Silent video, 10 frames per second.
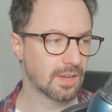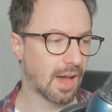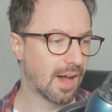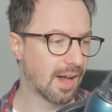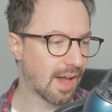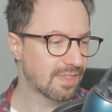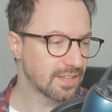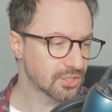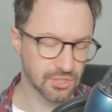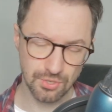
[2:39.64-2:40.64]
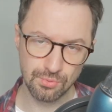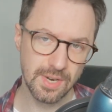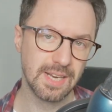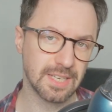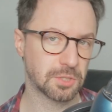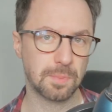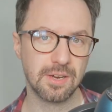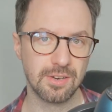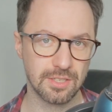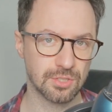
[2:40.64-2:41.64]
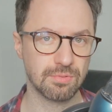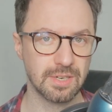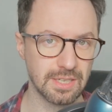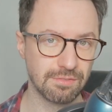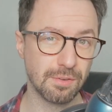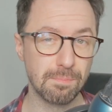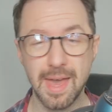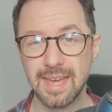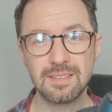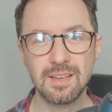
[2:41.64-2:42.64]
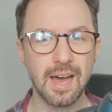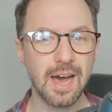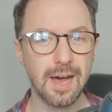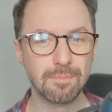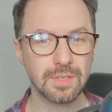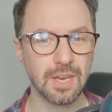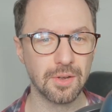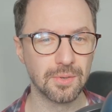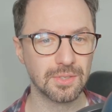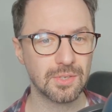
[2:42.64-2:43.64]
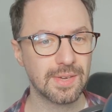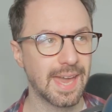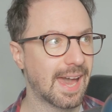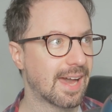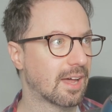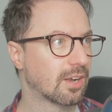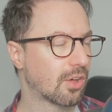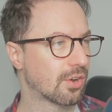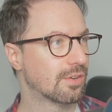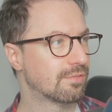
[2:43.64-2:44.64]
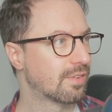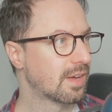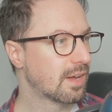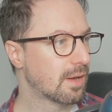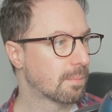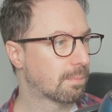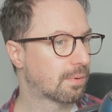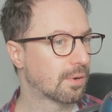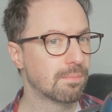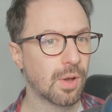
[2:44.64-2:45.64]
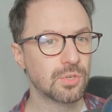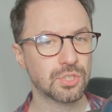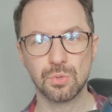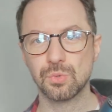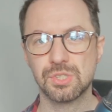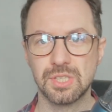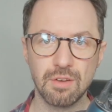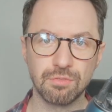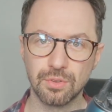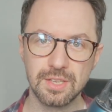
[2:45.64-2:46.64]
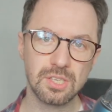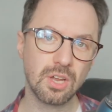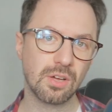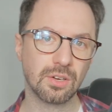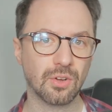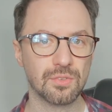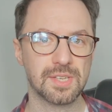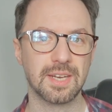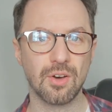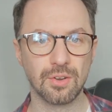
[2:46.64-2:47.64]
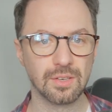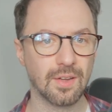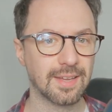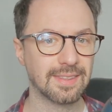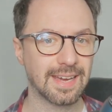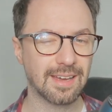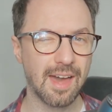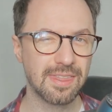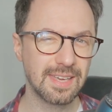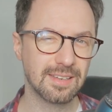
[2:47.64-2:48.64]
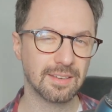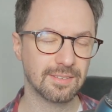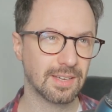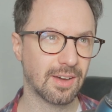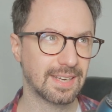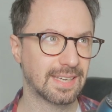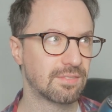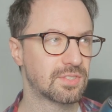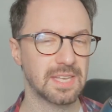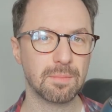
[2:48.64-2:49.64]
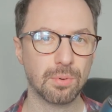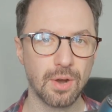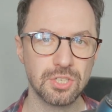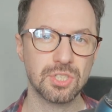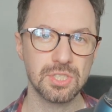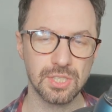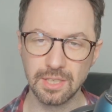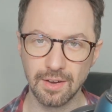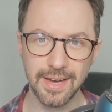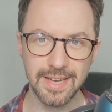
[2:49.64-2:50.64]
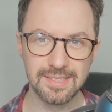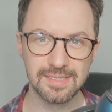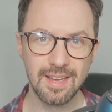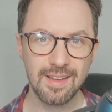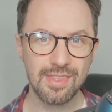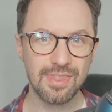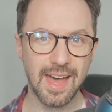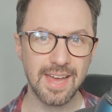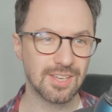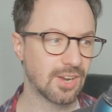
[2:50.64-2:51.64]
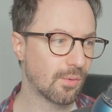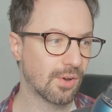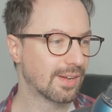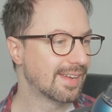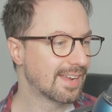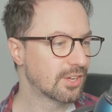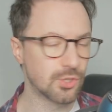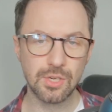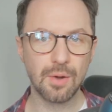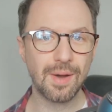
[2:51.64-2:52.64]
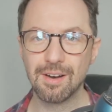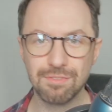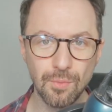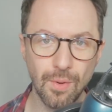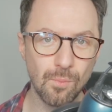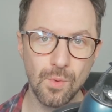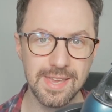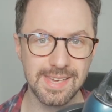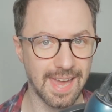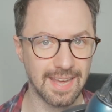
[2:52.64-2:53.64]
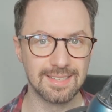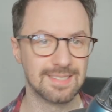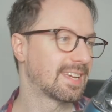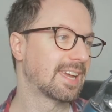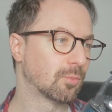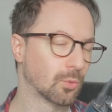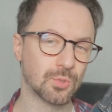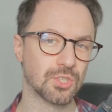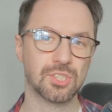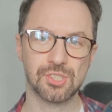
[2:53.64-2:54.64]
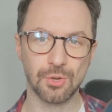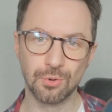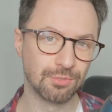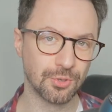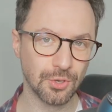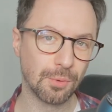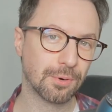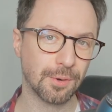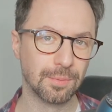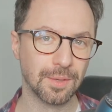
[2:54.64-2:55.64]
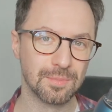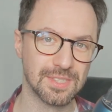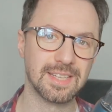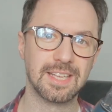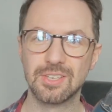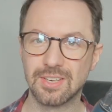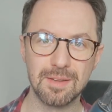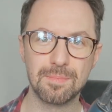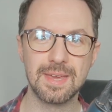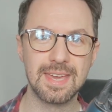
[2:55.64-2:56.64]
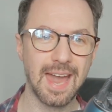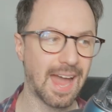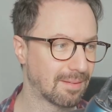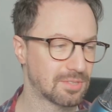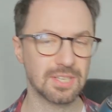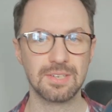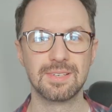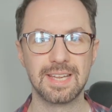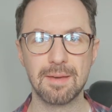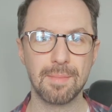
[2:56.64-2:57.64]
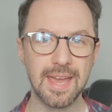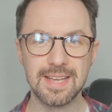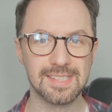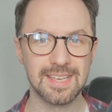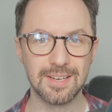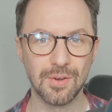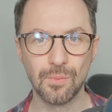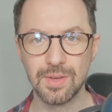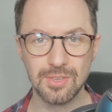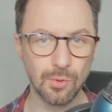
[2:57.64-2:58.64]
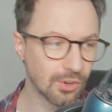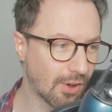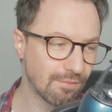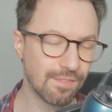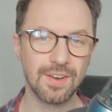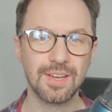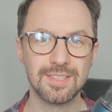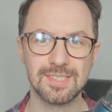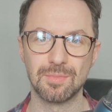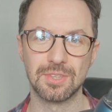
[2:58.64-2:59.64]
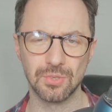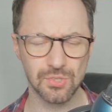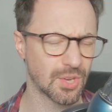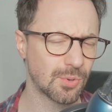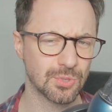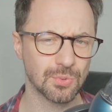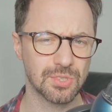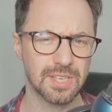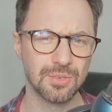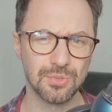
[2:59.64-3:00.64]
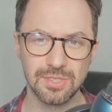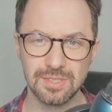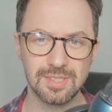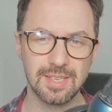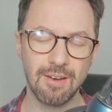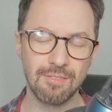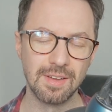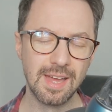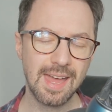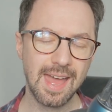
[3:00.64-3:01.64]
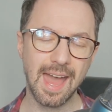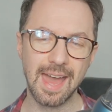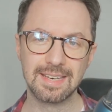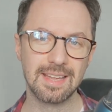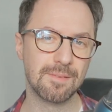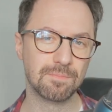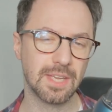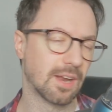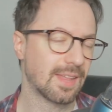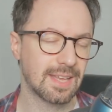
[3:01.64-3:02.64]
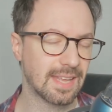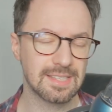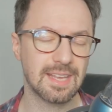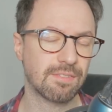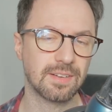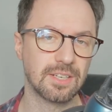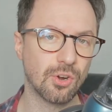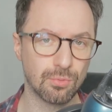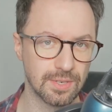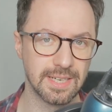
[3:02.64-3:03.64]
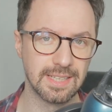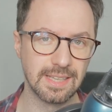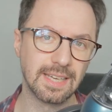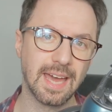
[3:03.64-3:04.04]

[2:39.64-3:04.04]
uh, I think surreal experience really for men. Um, you know, you get a lot of promotional stuff, or there's a lot of content online that I think kind of gives the impression to guys that, you know what, you go out for one weekend, it will just solve all your problems, and then you're going to be absolutely amazing with your confidence and with your social skills and stuff. And, um, you know, that, that's definitely not really the